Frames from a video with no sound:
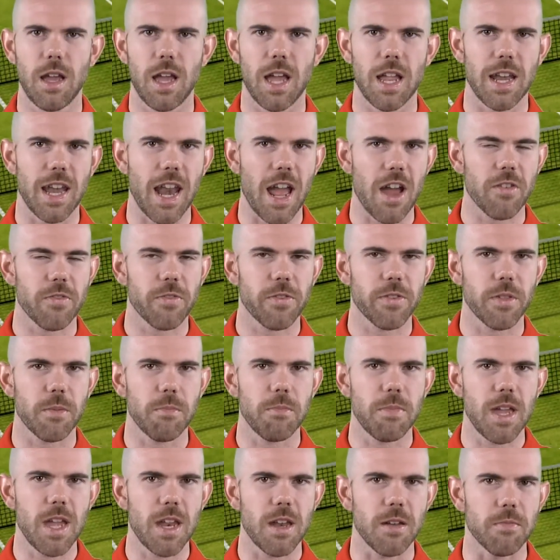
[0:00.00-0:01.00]
And now for the
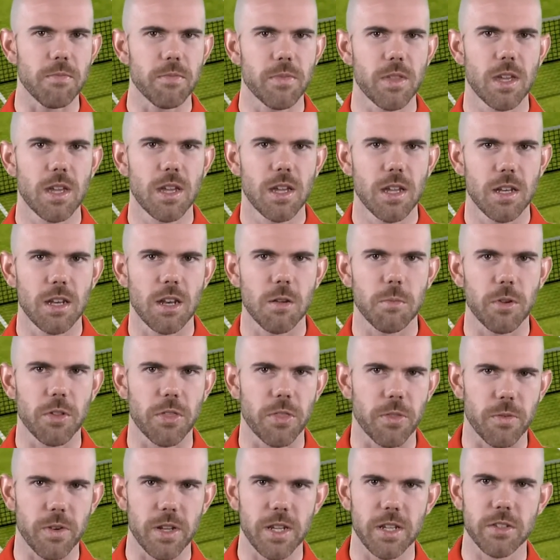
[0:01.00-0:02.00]
men. Number
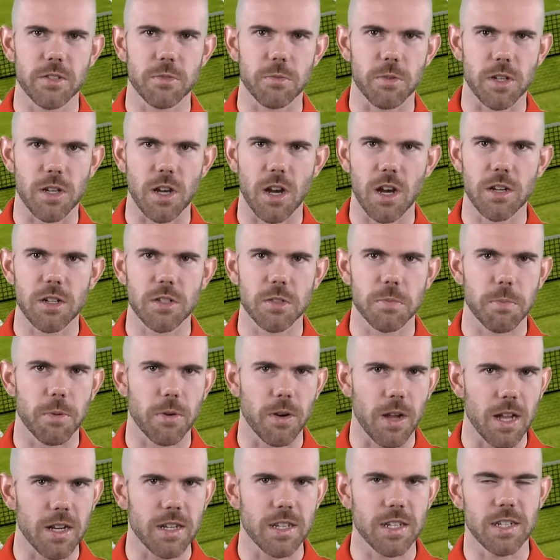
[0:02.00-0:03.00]
three is Ricardis
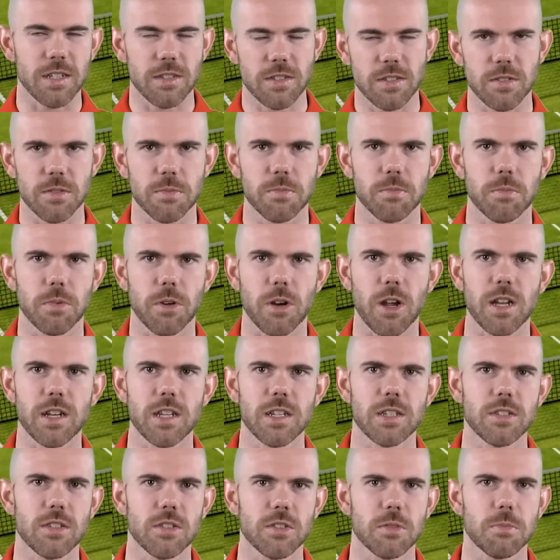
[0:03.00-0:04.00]
Berankis.
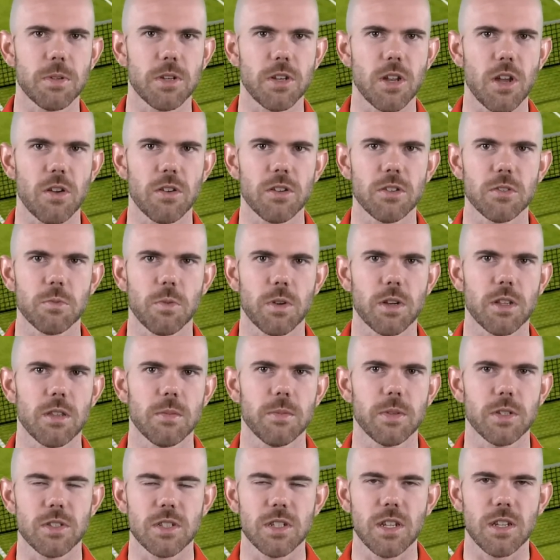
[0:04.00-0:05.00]
Berankis has been known as one of the
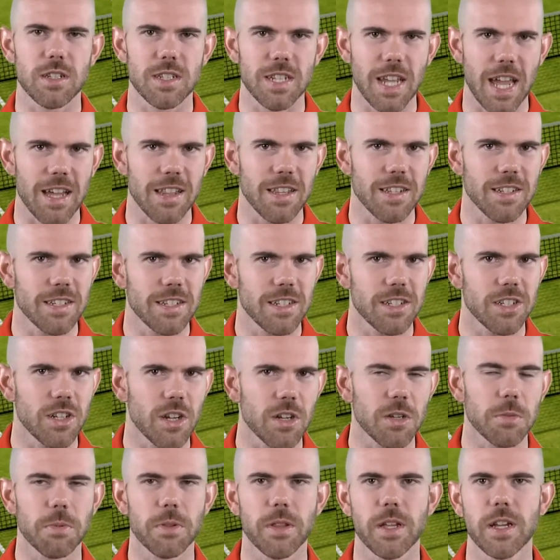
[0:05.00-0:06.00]
most talented
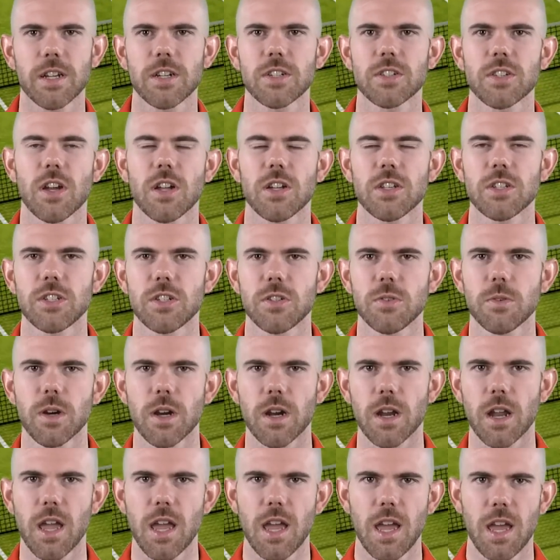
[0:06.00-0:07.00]
young players on
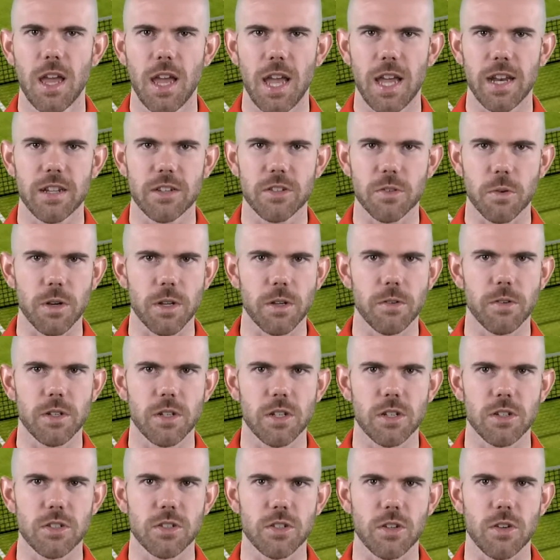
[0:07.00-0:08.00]
tour, and at 21
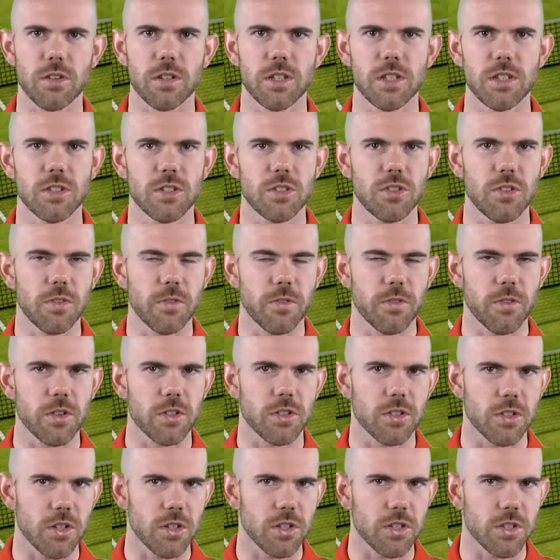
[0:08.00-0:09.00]
years old, he's due for a
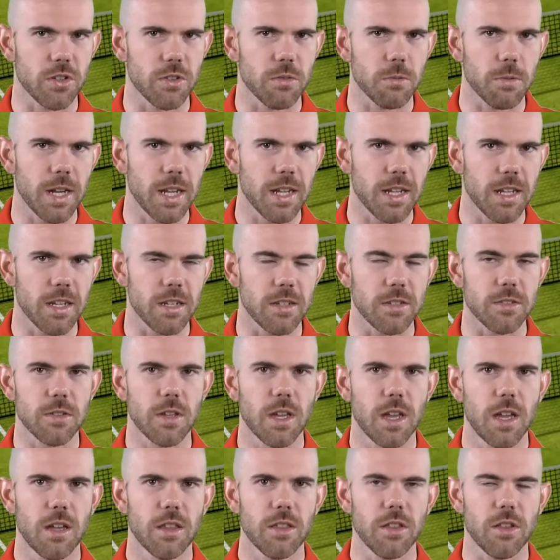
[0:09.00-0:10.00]
surge in the rankings.
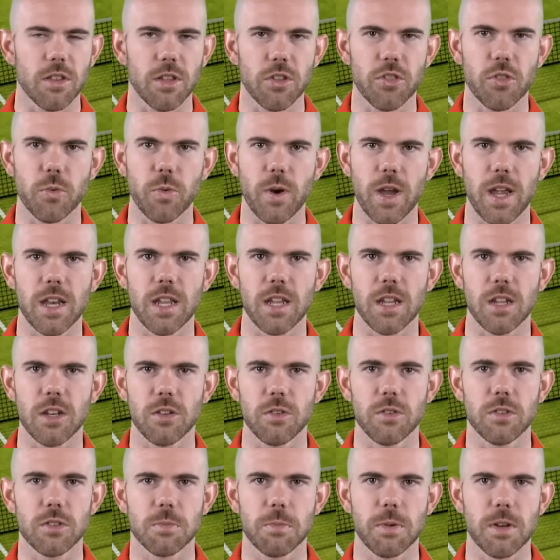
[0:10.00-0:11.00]
The Lithuanian,
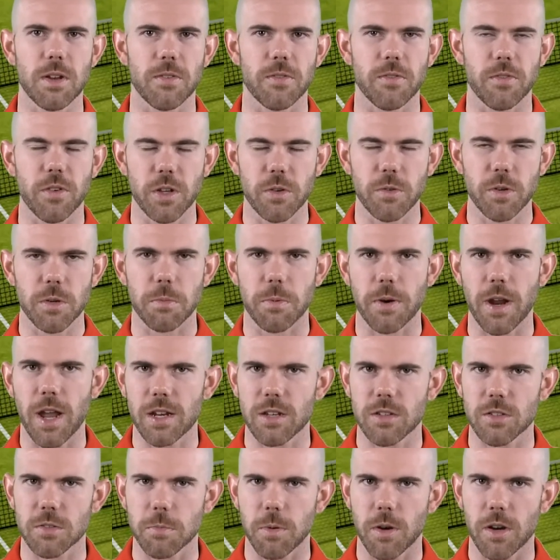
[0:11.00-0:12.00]
who has been a frequent
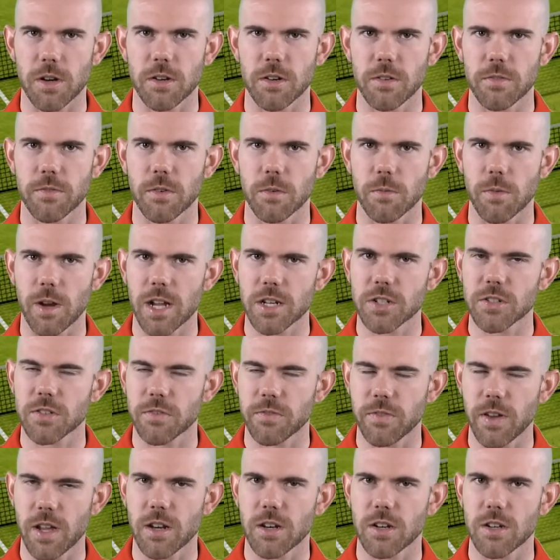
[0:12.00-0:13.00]
practice partner for Roger
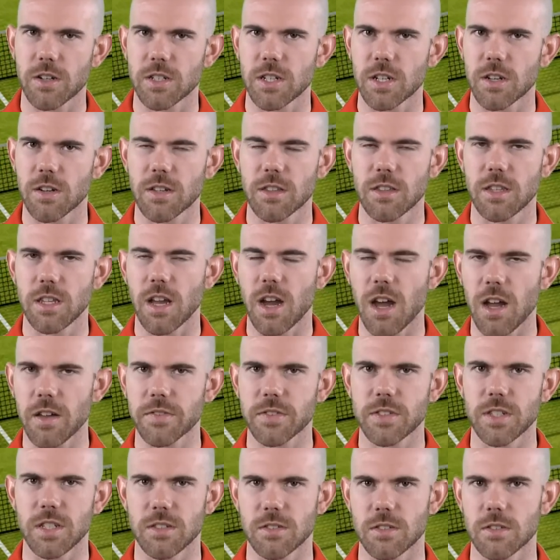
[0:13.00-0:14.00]
Federer during the
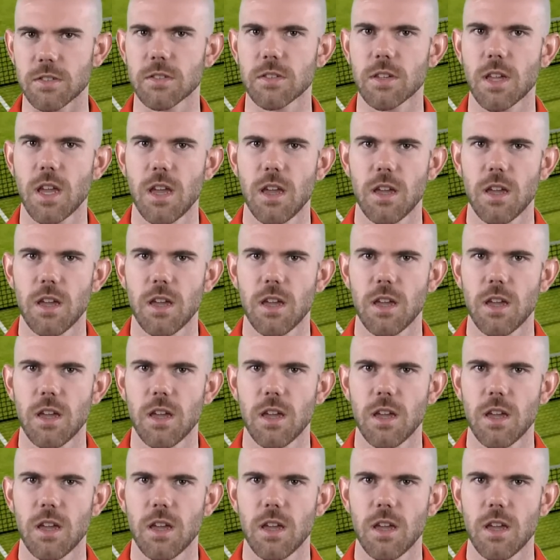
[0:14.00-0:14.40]
off seasons,